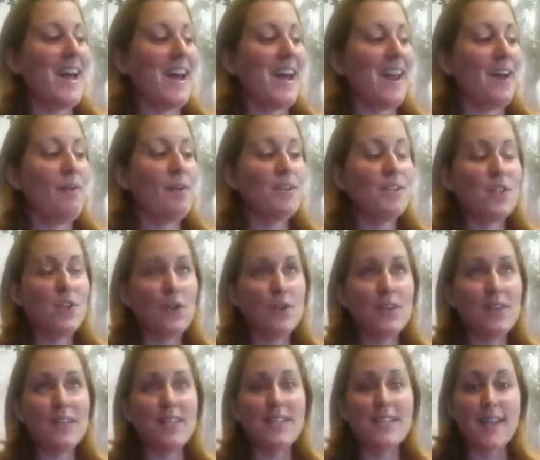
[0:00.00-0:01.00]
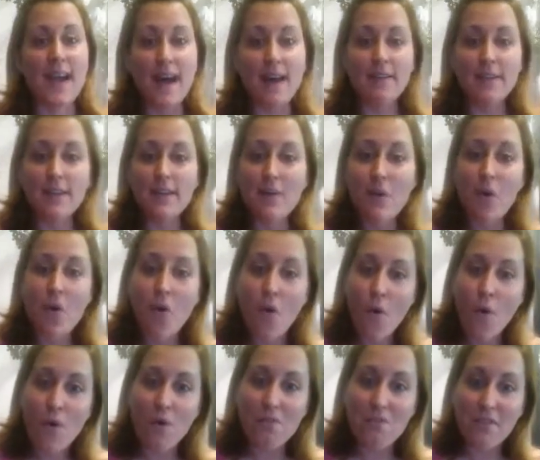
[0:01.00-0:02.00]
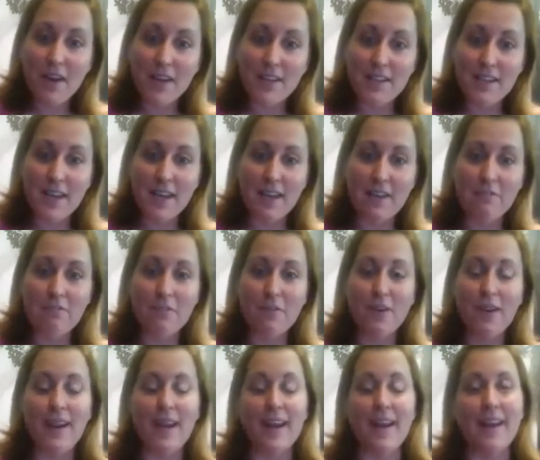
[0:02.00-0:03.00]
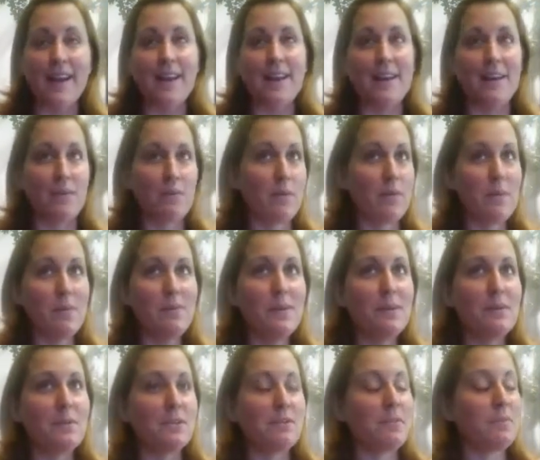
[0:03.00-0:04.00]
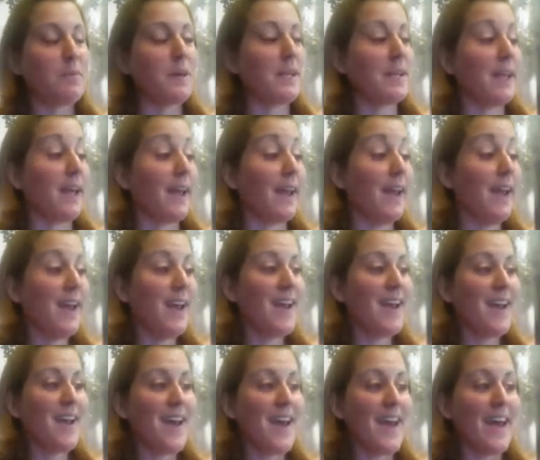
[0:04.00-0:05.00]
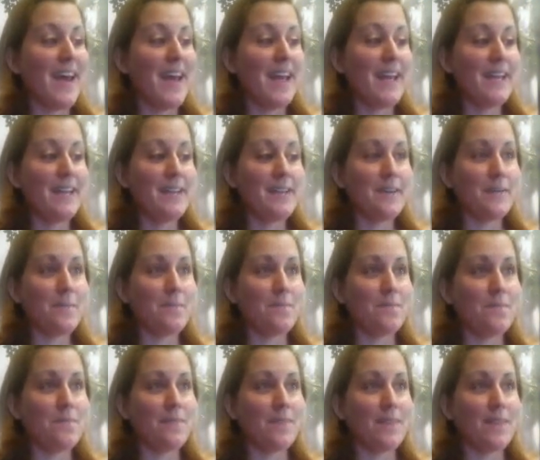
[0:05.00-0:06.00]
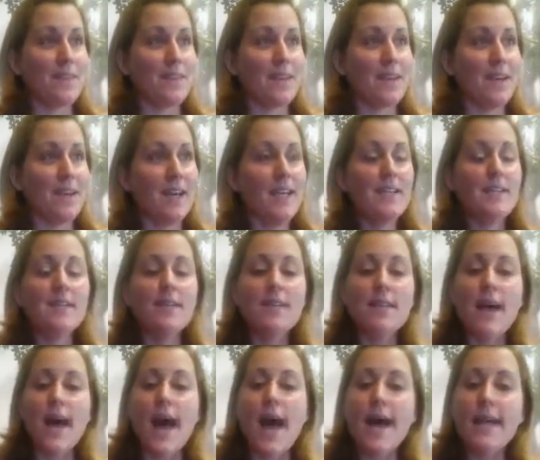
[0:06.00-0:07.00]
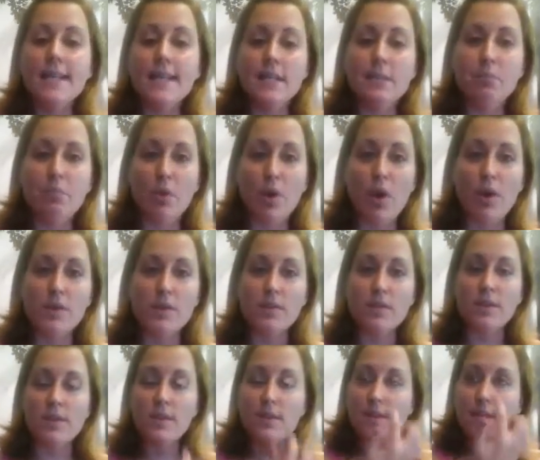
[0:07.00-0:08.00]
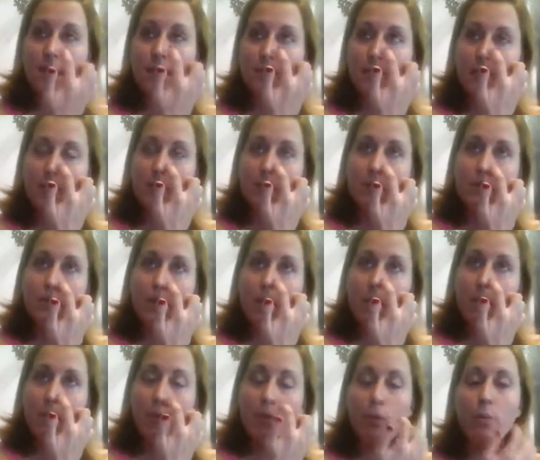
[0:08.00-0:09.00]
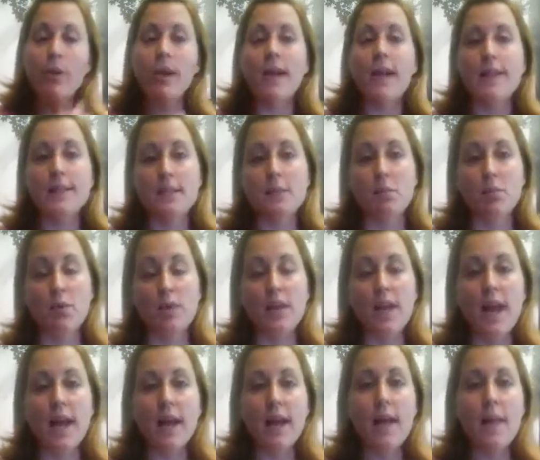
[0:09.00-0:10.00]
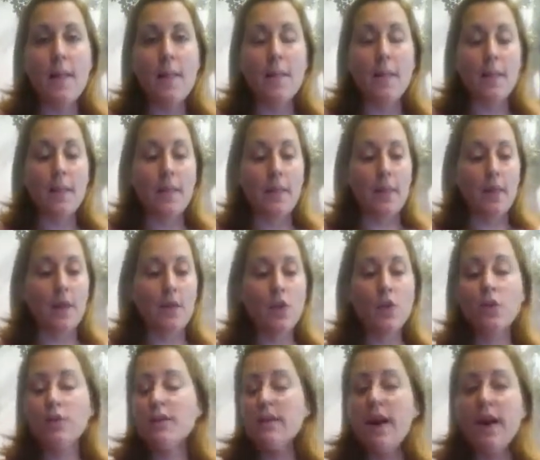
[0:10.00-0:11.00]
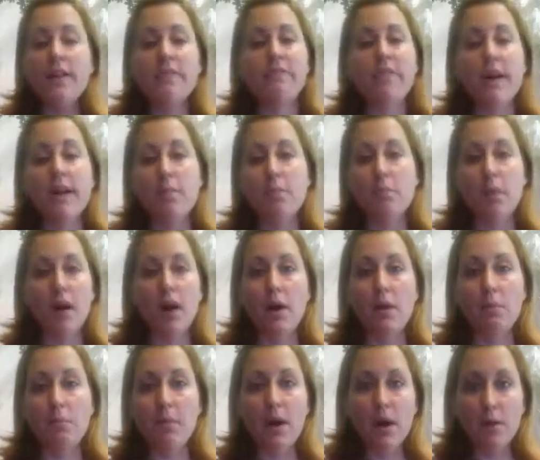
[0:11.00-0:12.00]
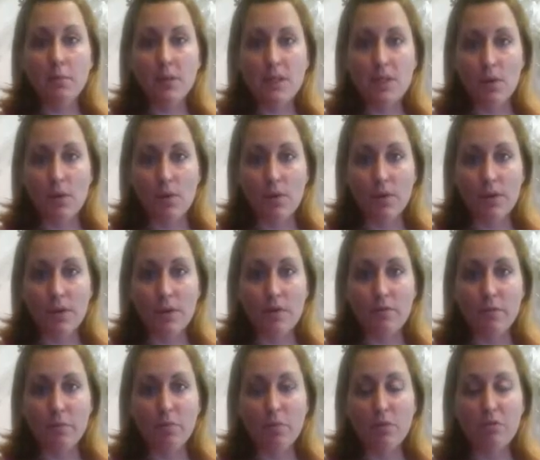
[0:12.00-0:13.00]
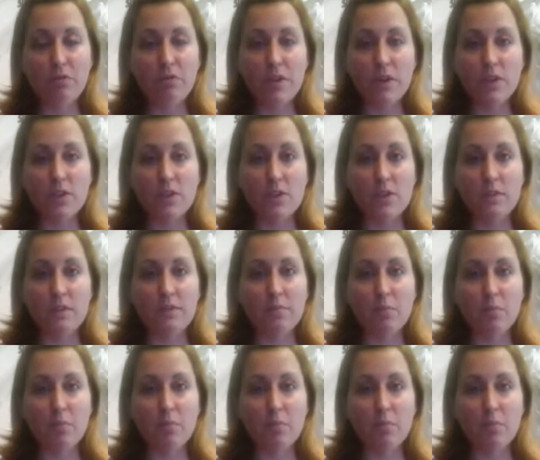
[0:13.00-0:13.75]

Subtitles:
And I was totally down in a hole that day for like, I remember it was the Monday. And it's an added plus, honestly, because you are more relatable. Like, you're not that Barbie doll, you know, the perfect